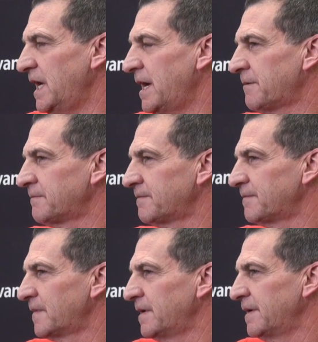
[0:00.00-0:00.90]
yeah. it's there.
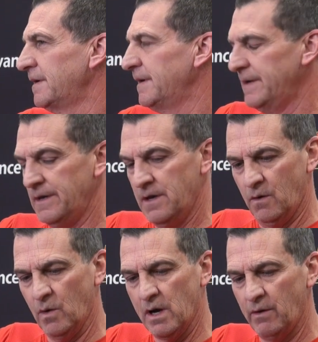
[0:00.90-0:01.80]
How, how do you
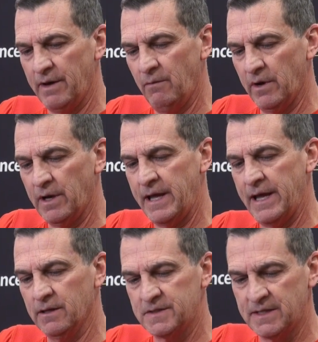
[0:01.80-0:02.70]
manage? Well, we, we're going to
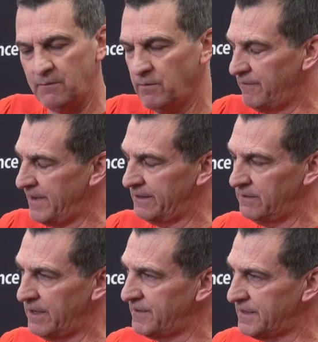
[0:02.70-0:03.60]
handle it the same way we've
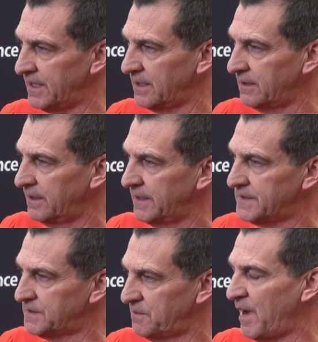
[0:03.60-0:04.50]
handled everything.
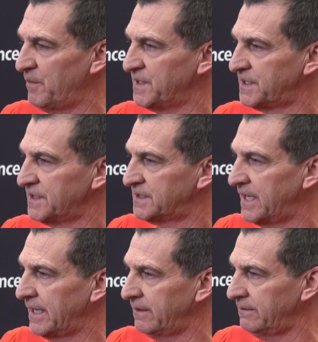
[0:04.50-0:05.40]
It's about Michigan
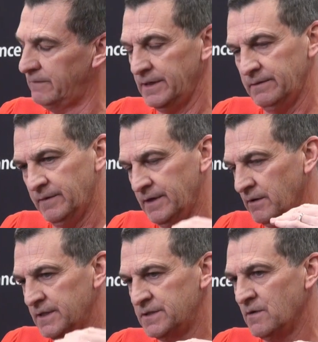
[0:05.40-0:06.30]
State. We, we
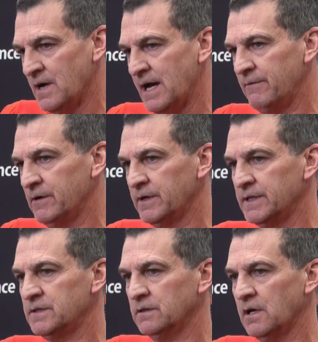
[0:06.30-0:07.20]
don't get too high. We don't
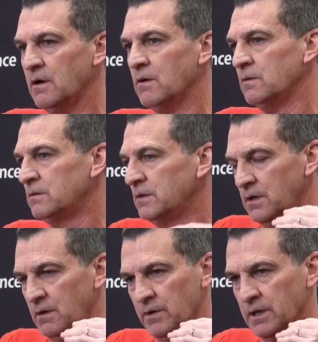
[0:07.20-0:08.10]
get too low.
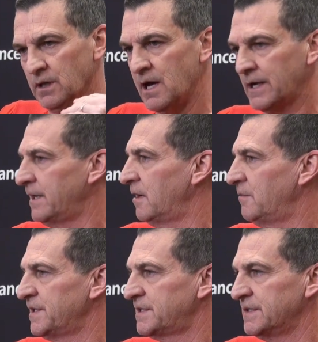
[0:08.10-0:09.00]
We're going to lock in
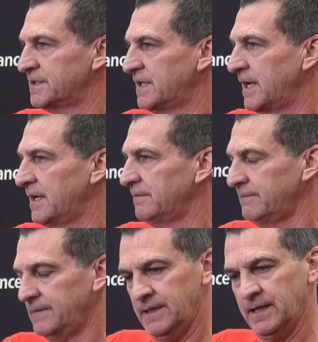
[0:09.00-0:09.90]
on Michigan State
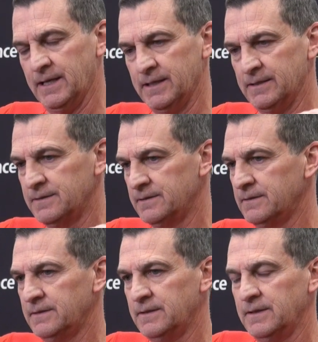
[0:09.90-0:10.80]
and
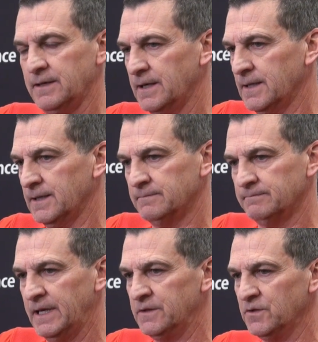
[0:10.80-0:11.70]
um,
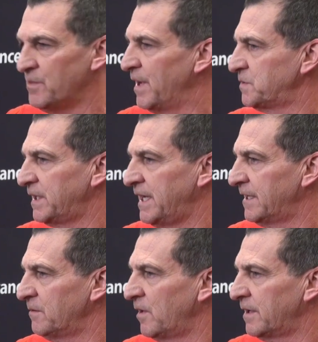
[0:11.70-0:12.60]
and do the best we
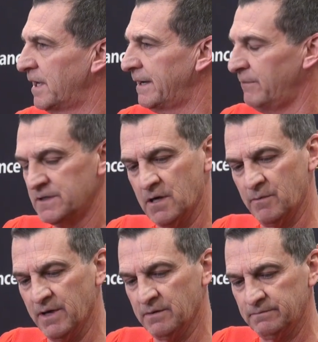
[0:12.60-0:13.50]
can tomorrow night. We talk
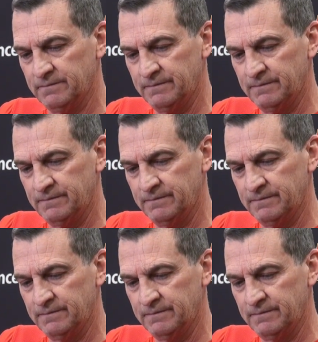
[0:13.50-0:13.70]
about